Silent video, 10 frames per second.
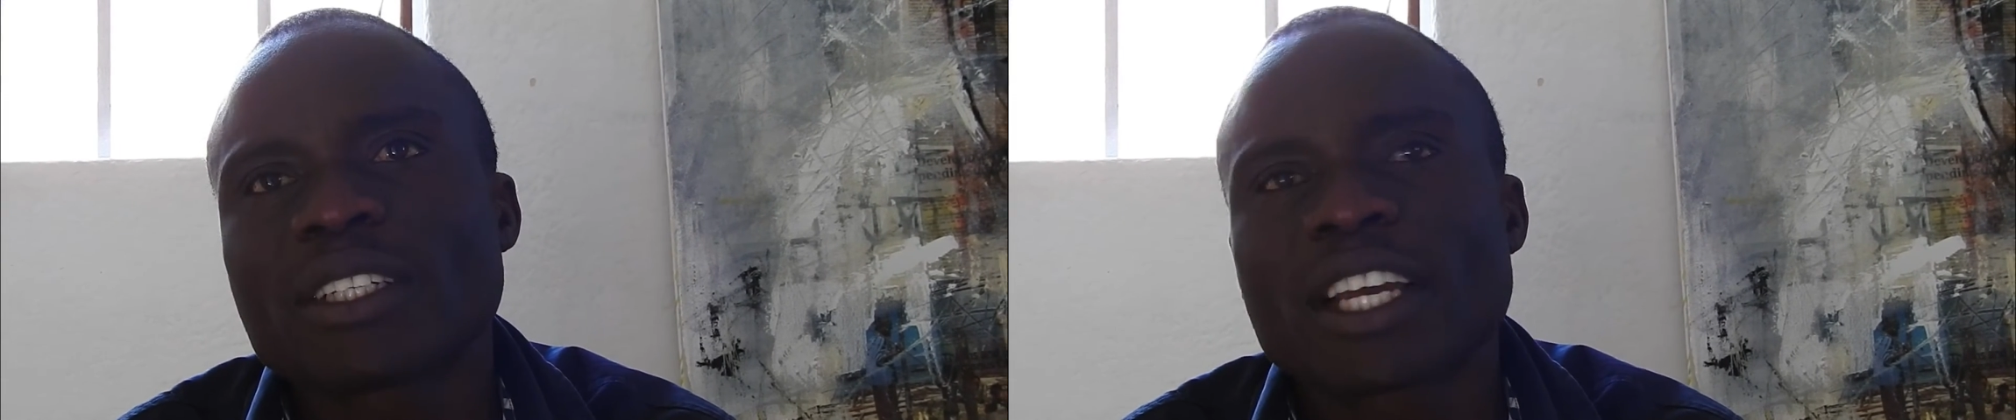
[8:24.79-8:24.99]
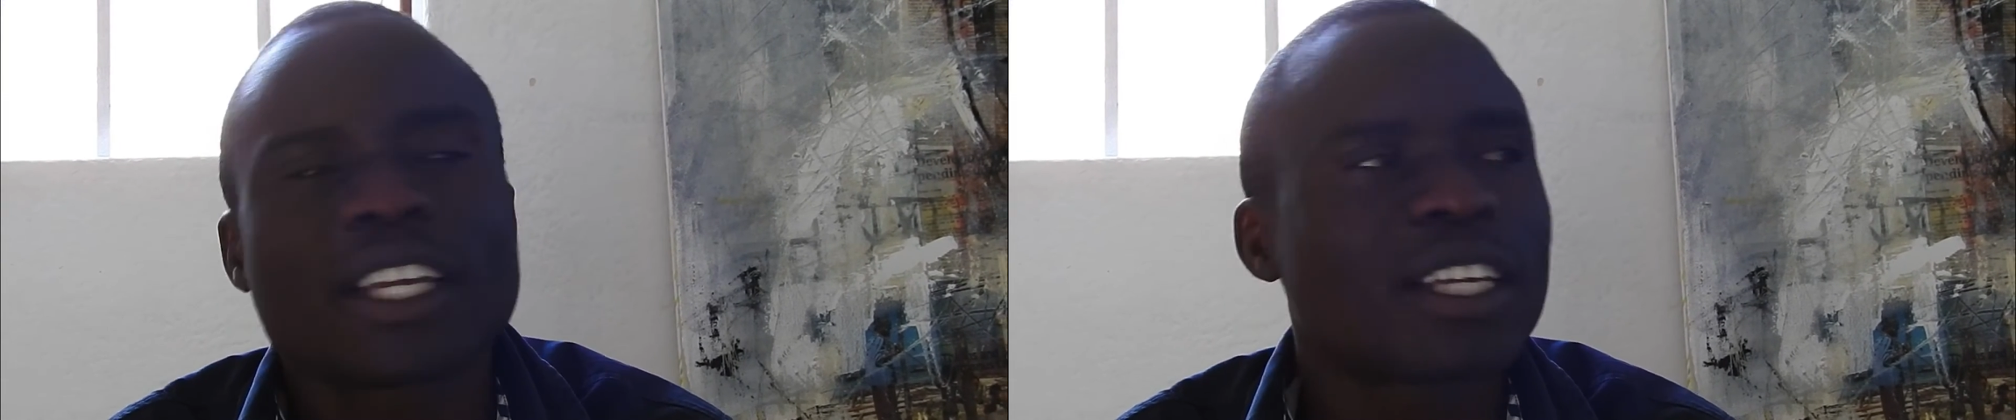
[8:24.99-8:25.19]

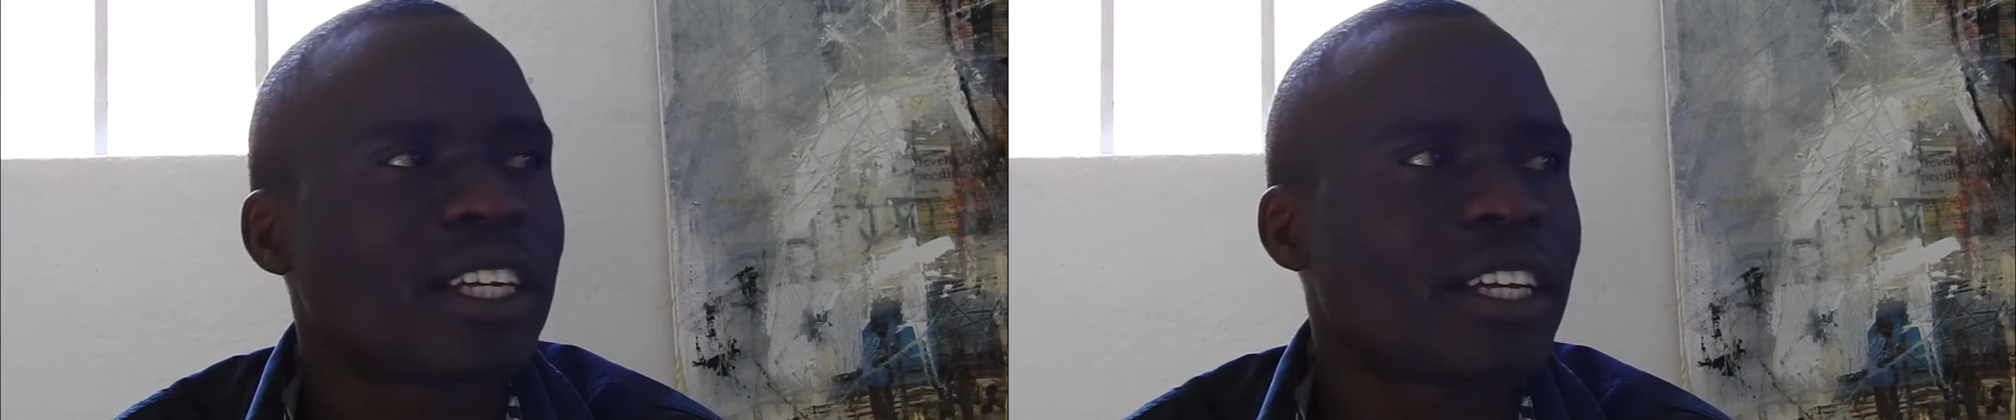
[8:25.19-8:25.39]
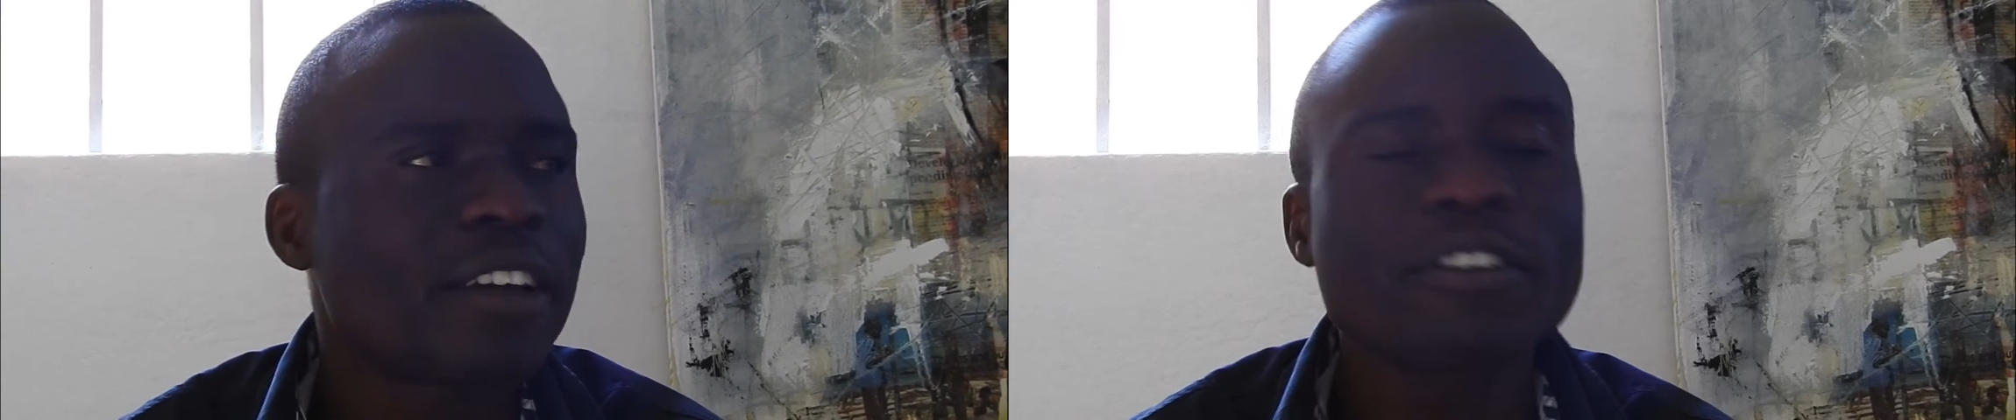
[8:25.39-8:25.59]

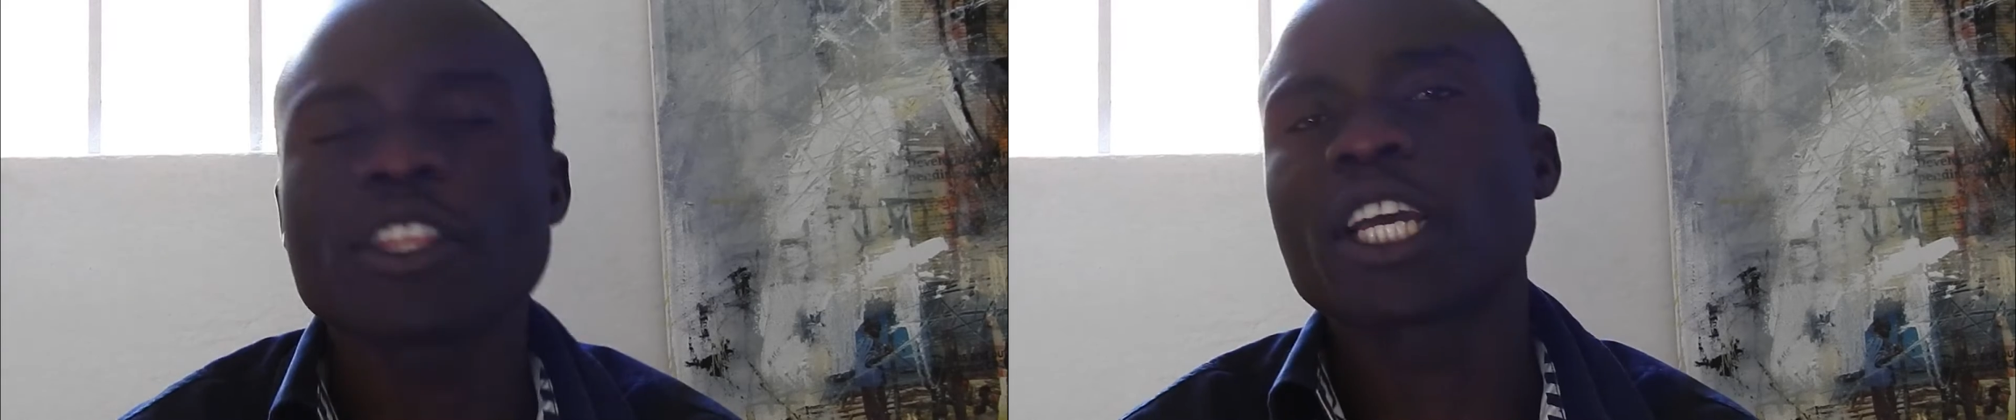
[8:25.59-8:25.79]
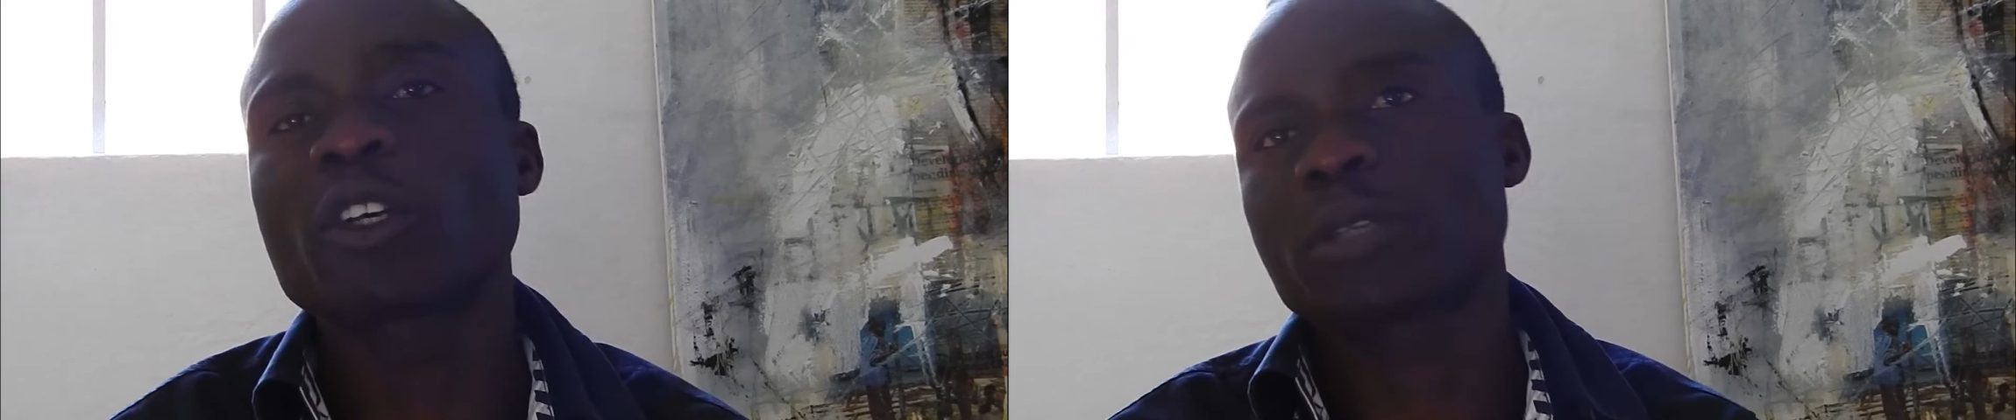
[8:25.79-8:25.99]

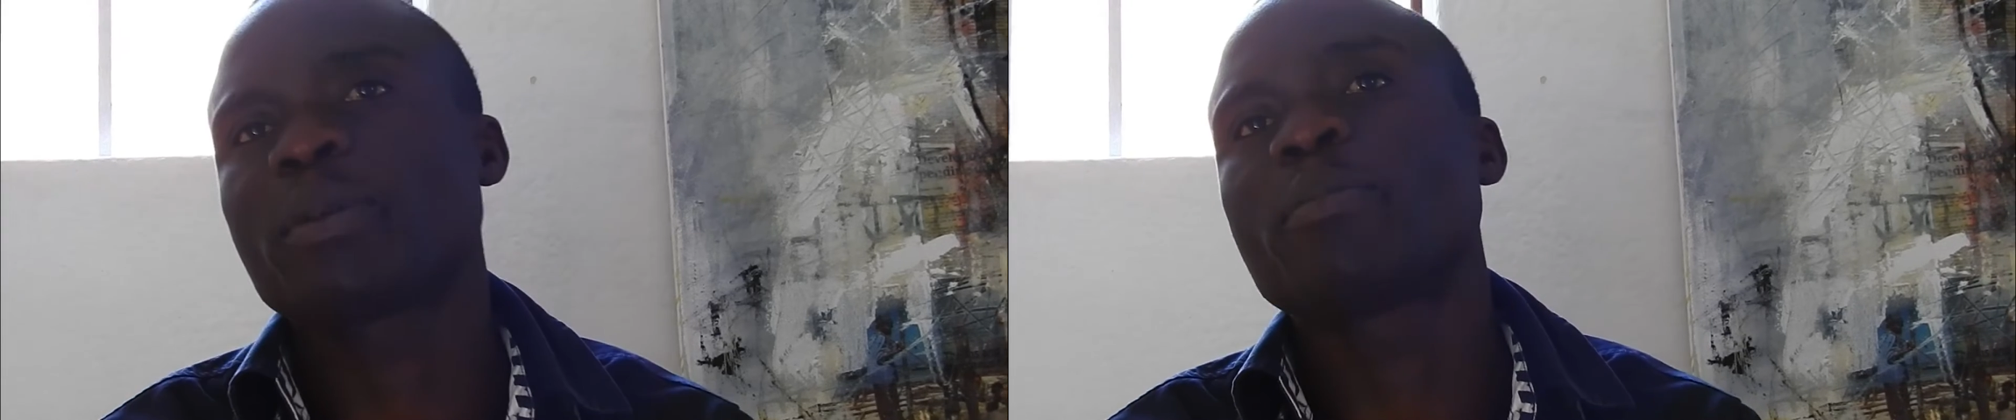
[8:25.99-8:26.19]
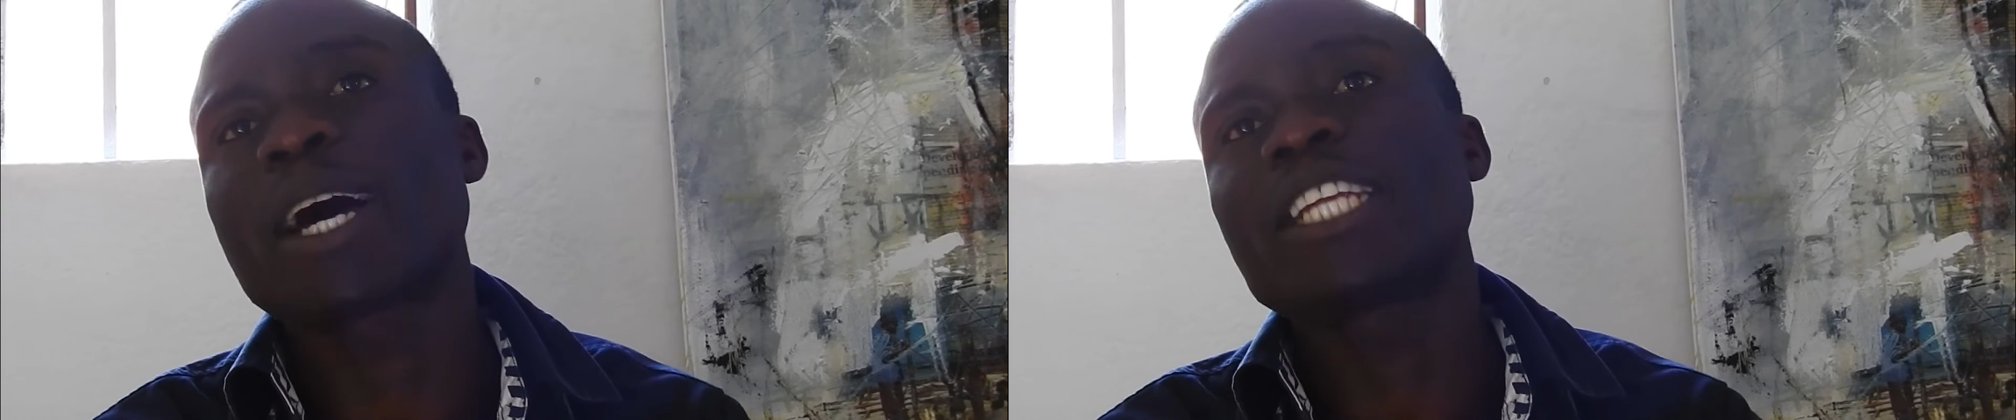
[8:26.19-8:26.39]
everything else has
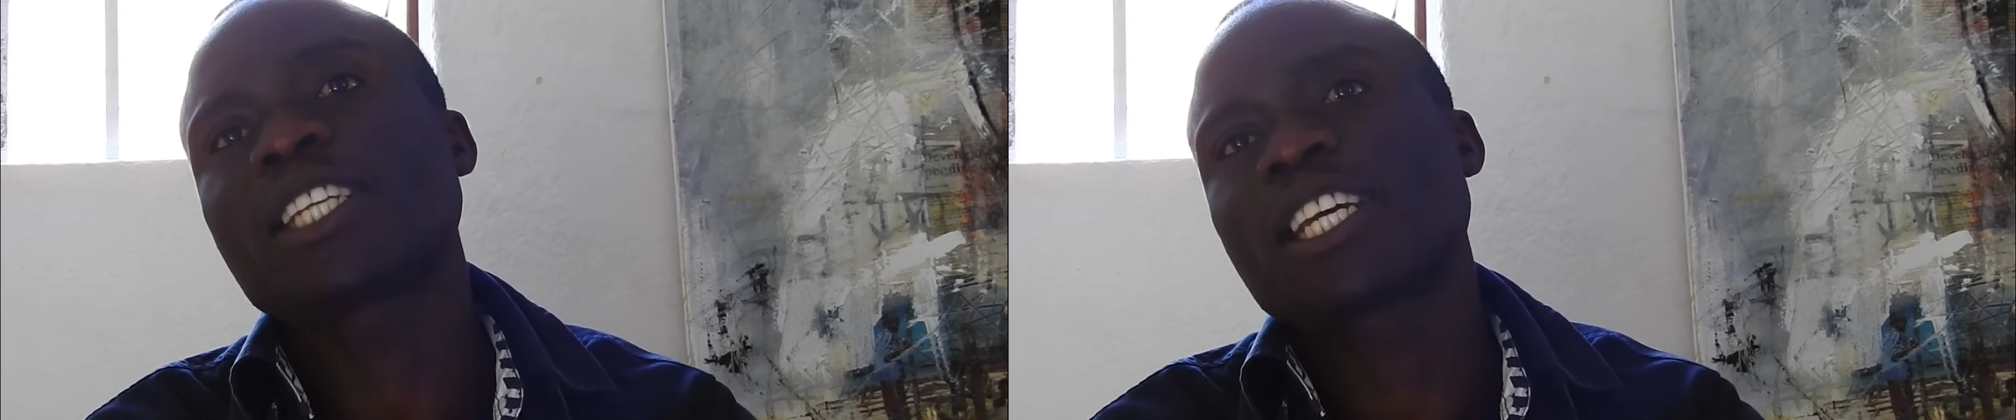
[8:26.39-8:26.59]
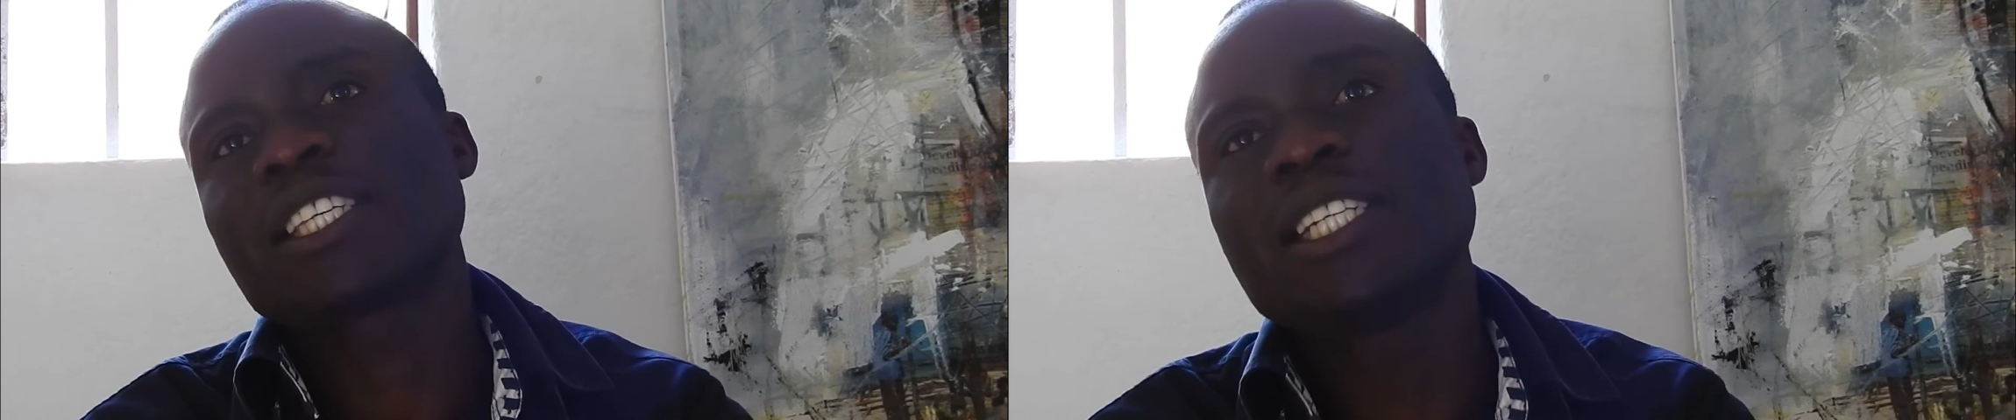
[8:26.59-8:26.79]
been
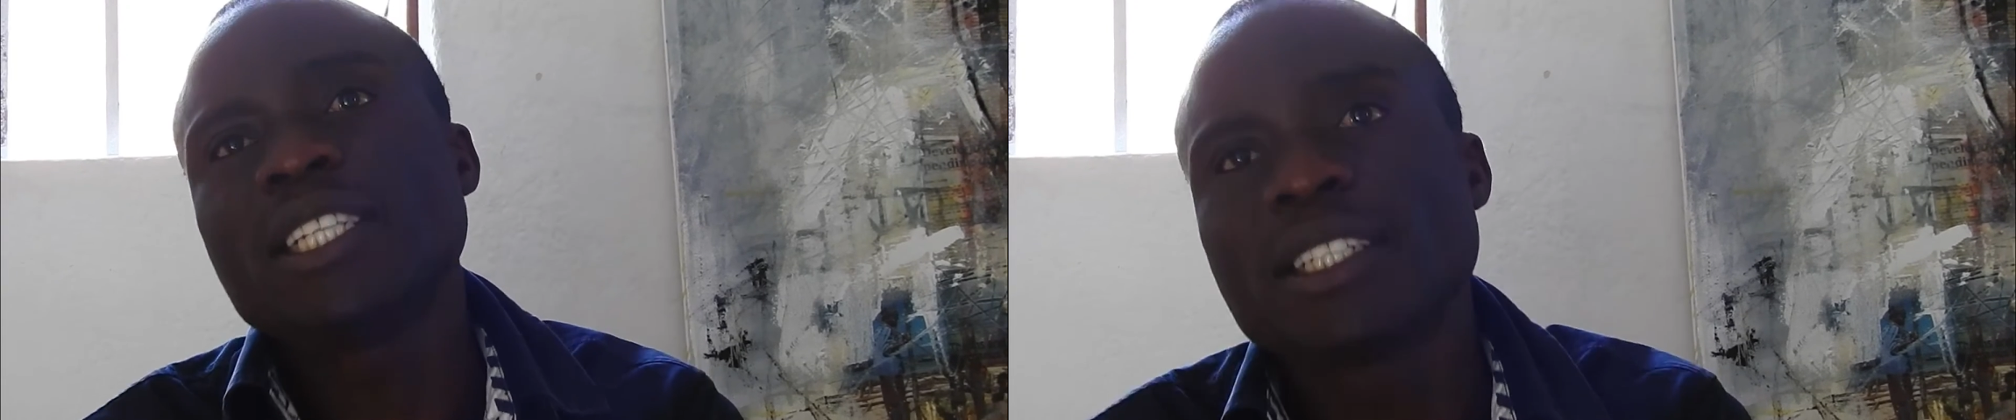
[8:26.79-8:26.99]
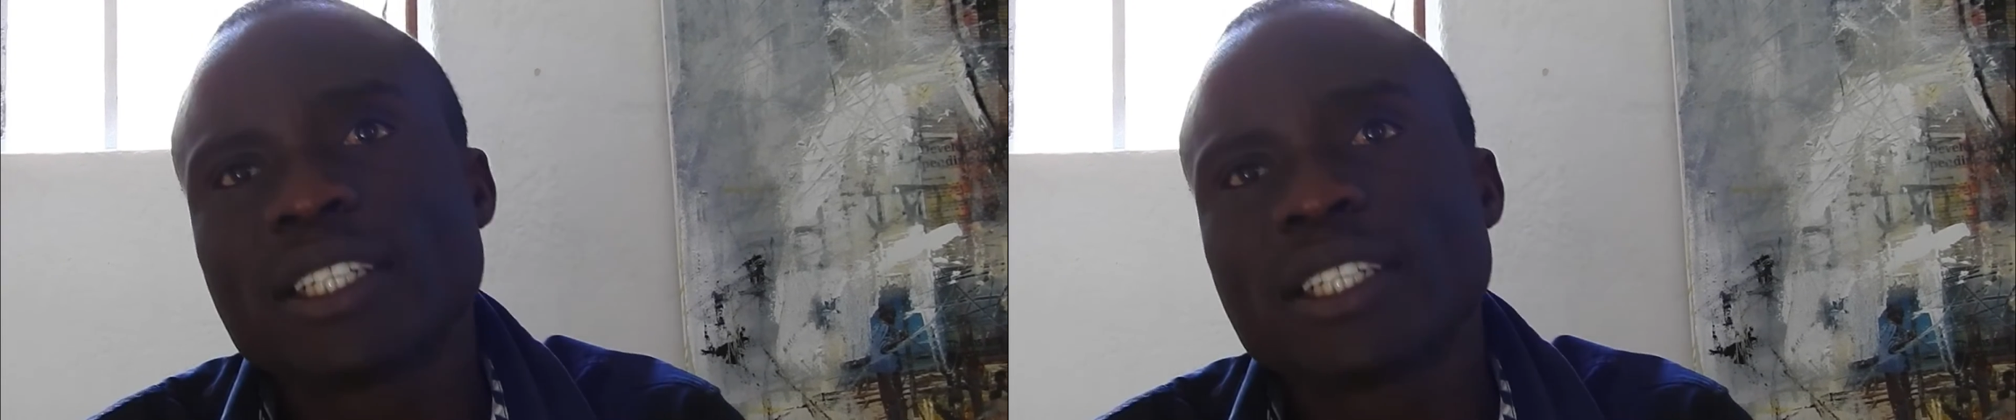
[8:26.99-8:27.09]
monetized.